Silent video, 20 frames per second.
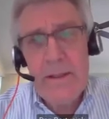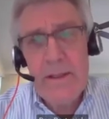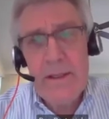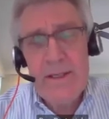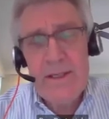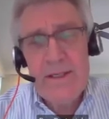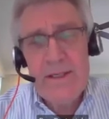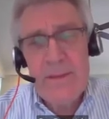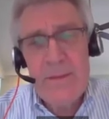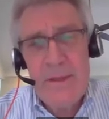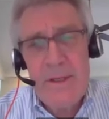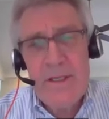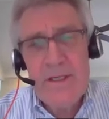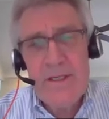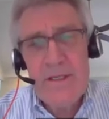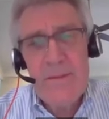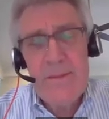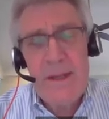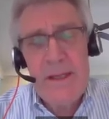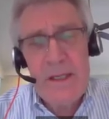Uh, some of
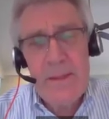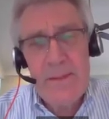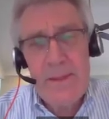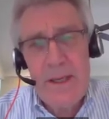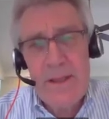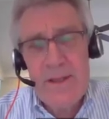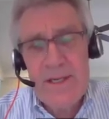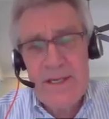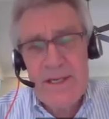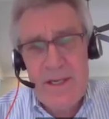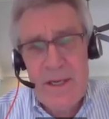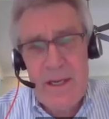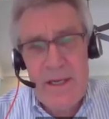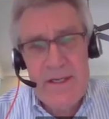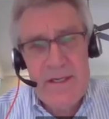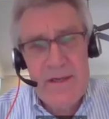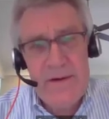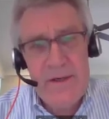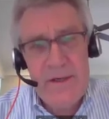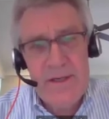these, depending upon the
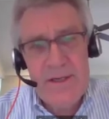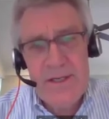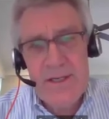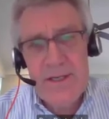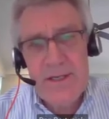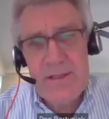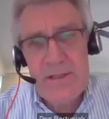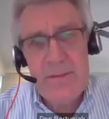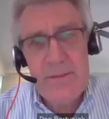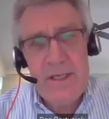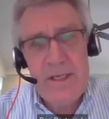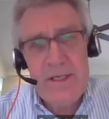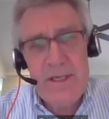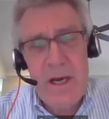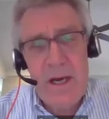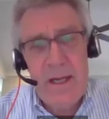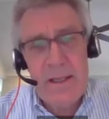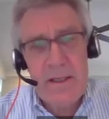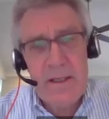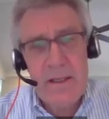size of your system, these
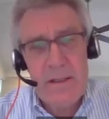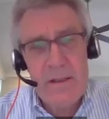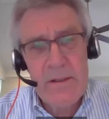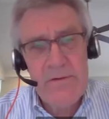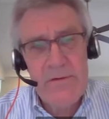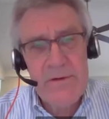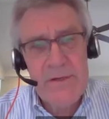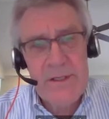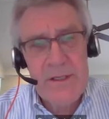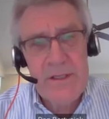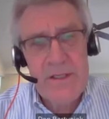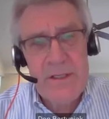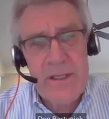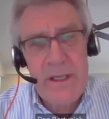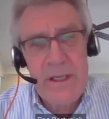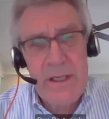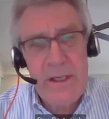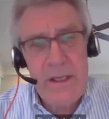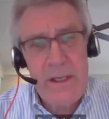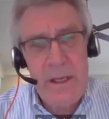hot cutovers can
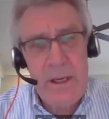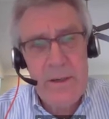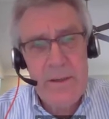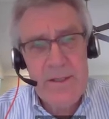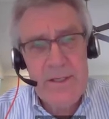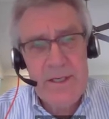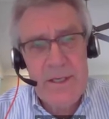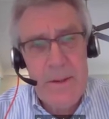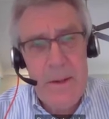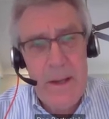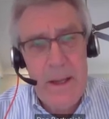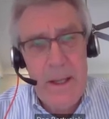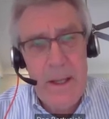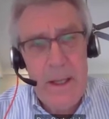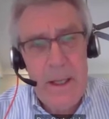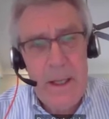take years.